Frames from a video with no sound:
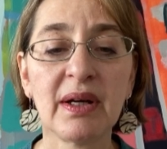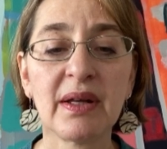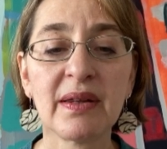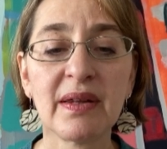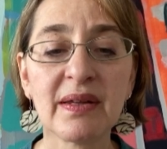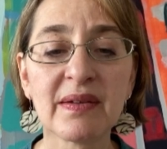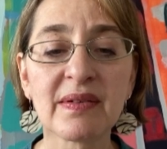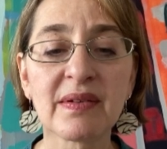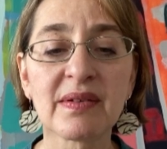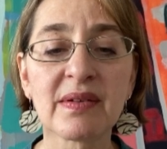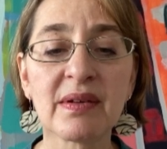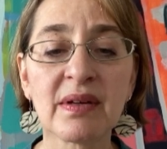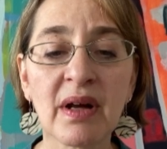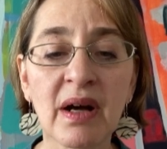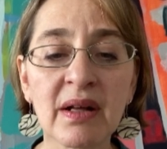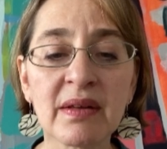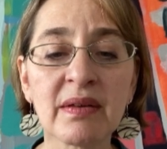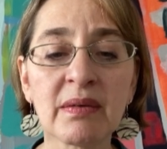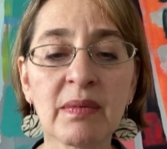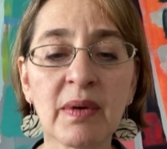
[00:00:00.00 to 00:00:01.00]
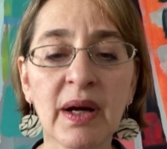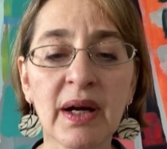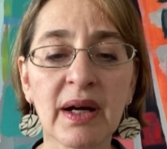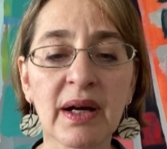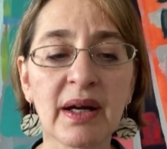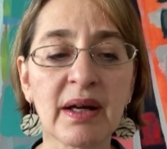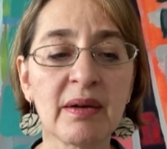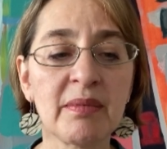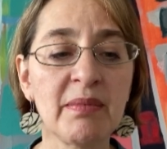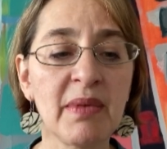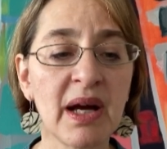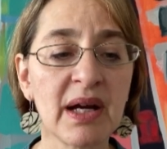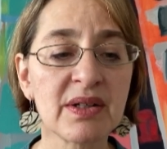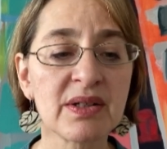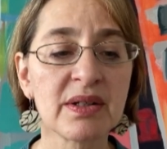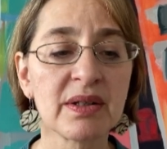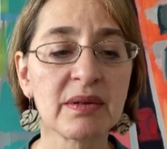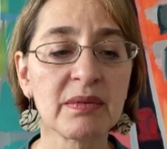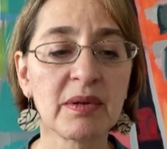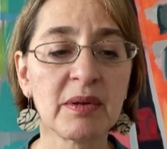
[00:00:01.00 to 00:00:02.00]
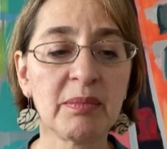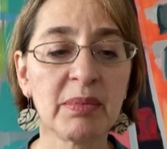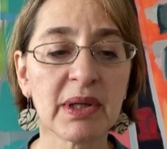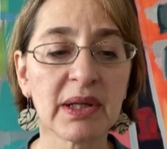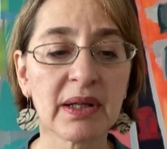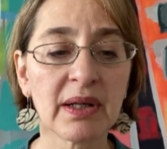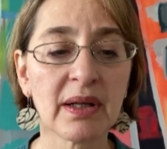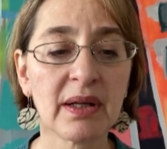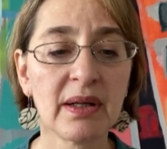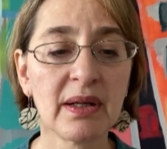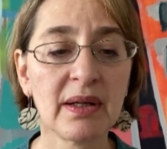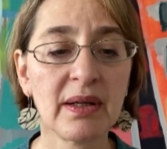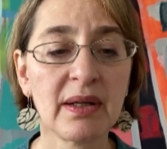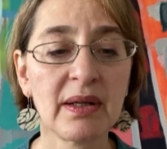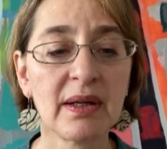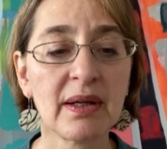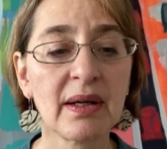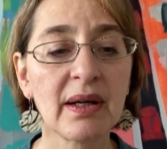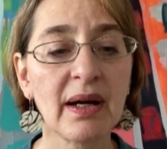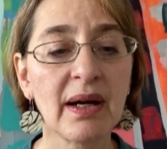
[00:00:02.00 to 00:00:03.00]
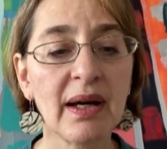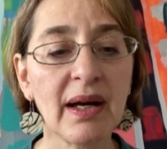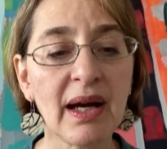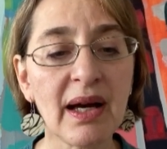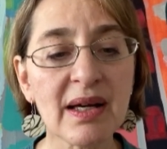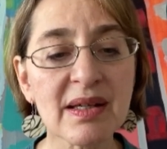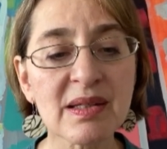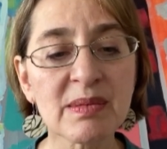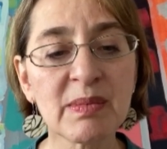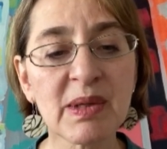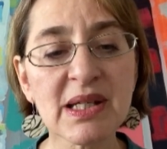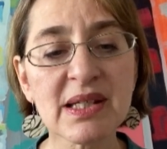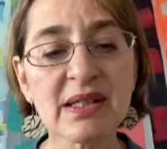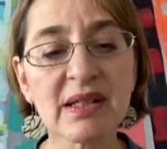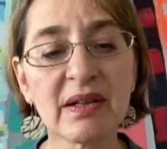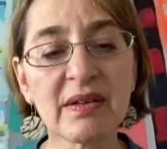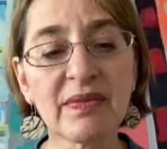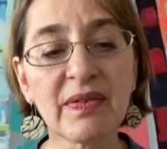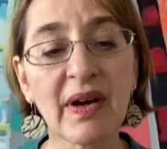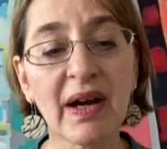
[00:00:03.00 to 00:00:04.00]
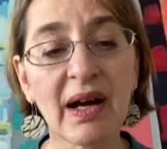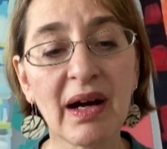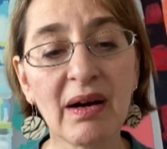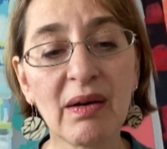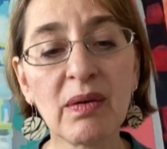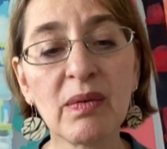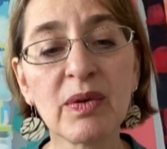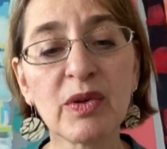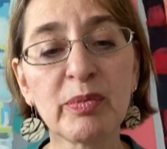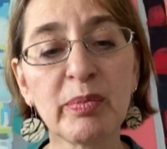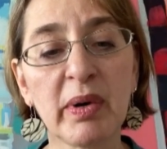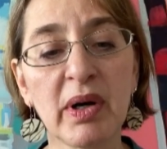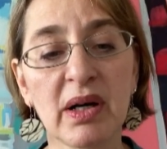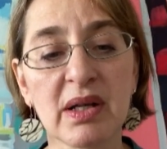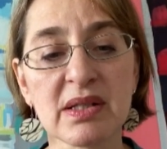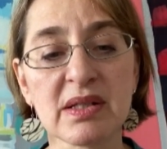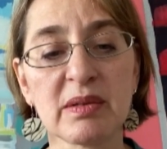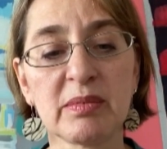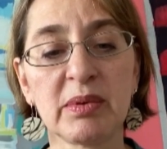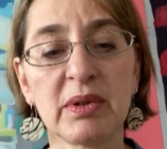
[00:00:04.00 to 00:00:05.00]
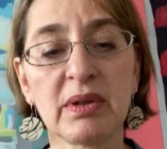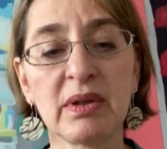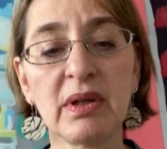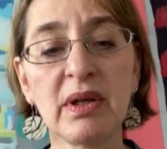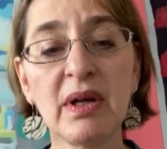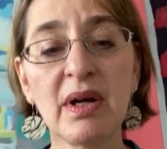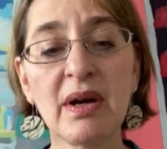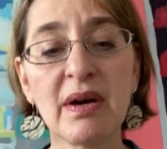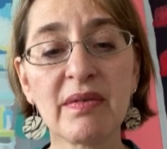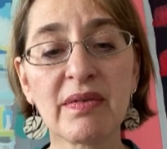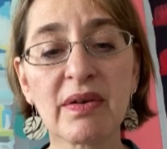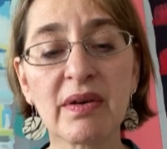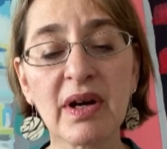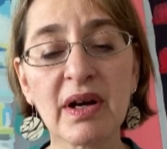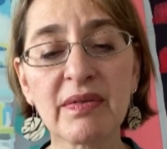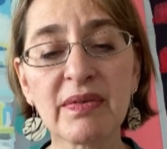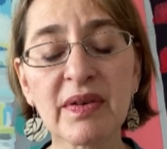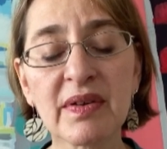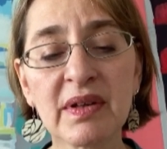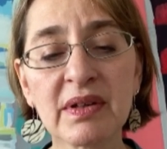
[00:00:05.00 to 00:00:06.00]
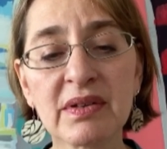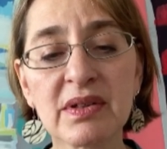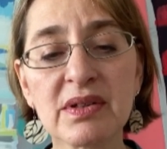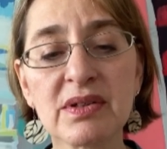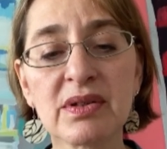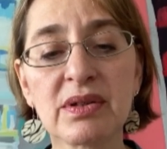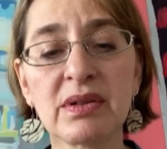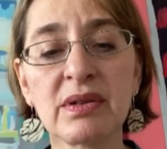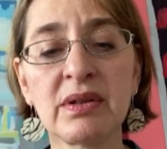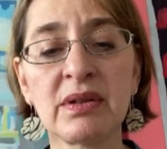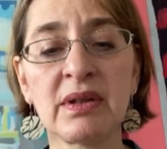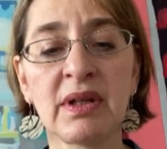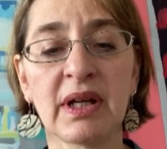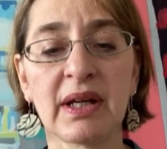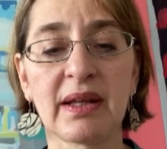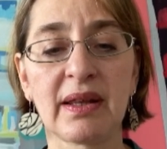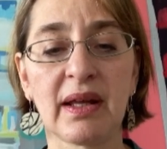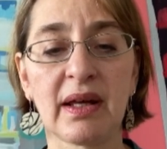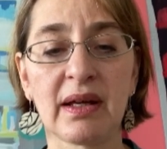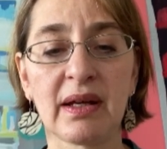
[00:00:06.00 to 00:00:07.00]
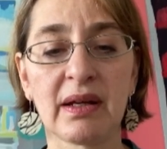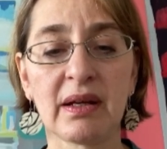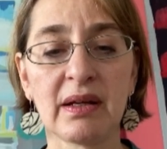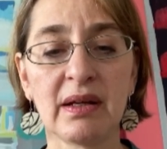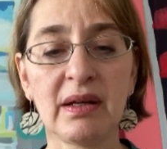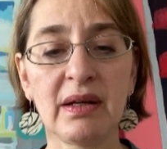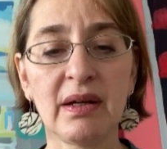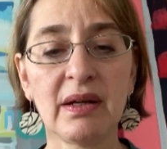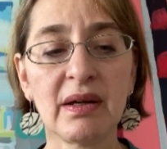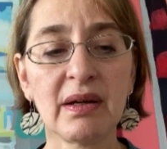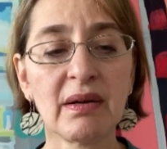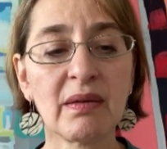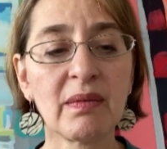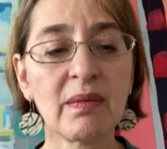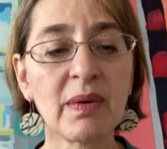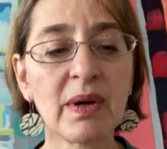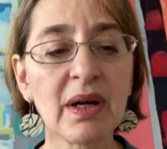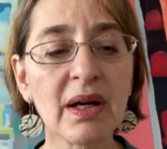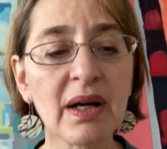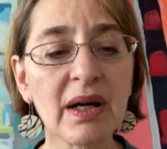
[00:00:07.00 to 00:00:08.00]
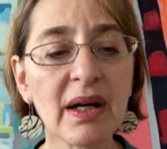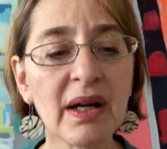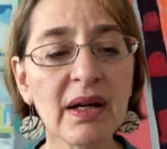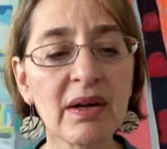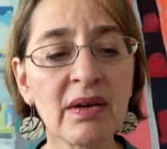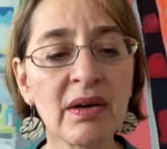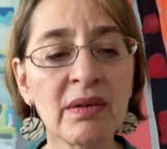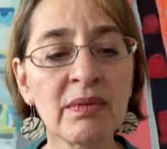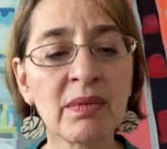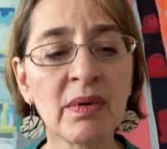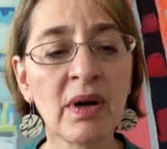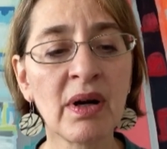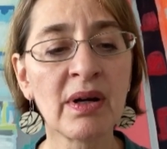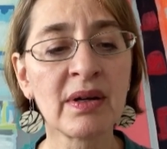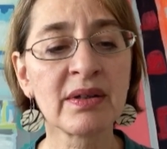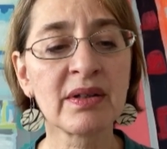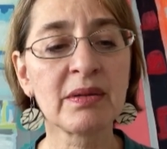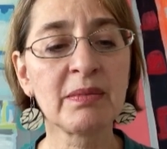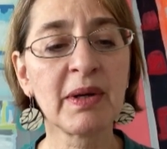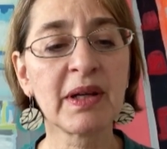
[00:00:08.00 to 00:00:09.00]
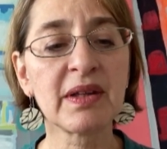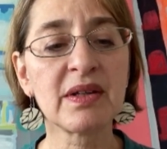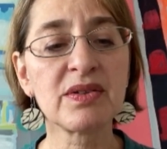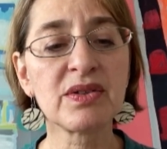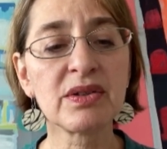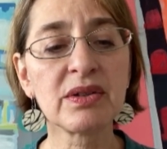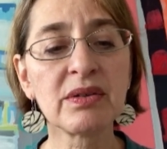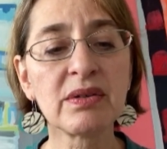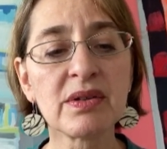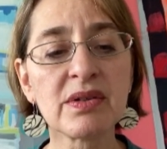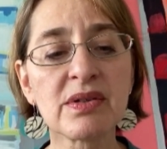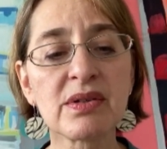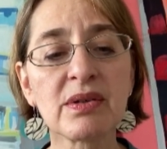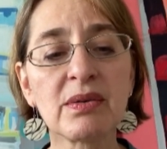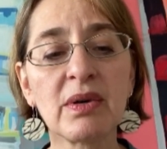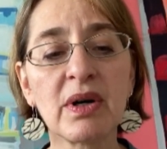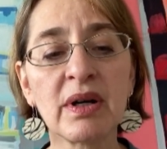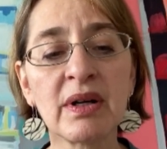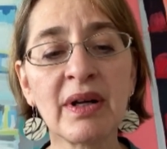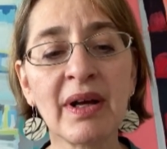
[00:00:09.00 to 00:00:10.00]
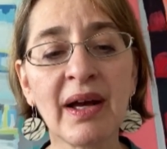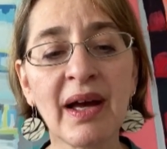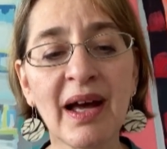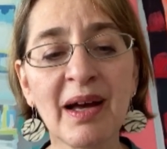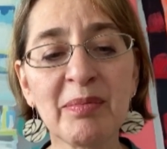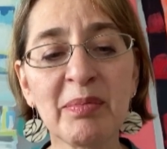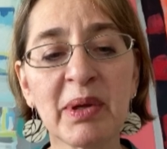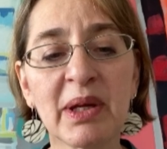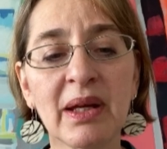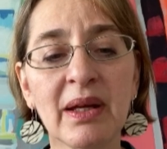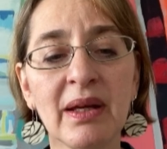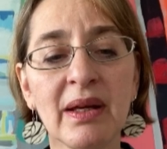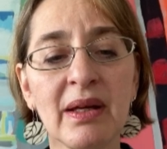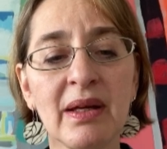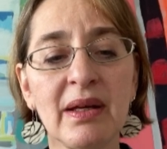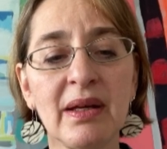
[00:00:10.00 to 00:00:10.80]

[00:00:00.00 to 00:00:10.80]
This is not the way I had imagined it would be. I asked myself how it was possible for everything to turn like that. Where had I gone wrong to make the children so unhappy?